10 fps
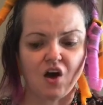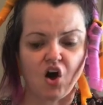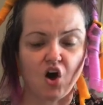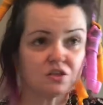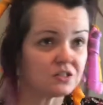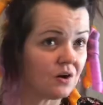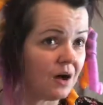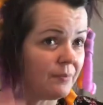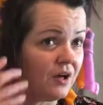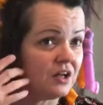Also, I
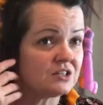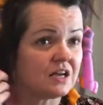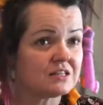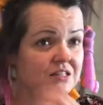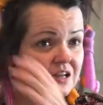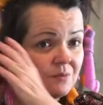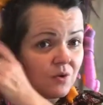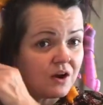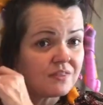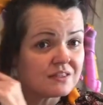apologize that I'm
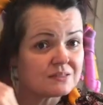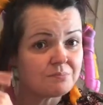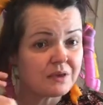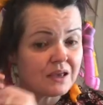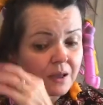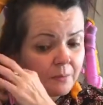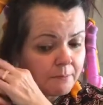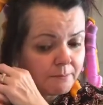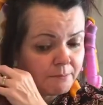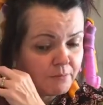wearing this big
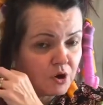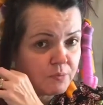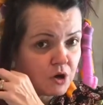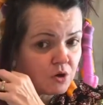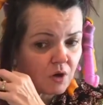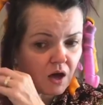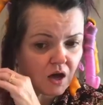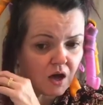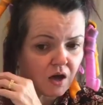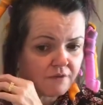moo-moo
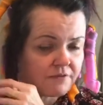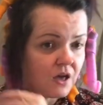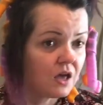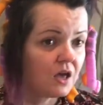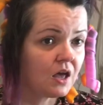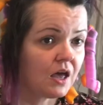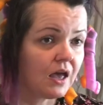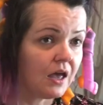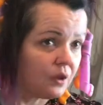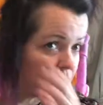of
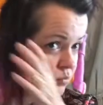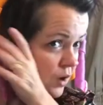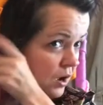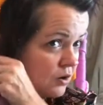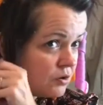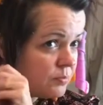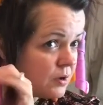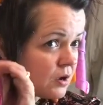a robe,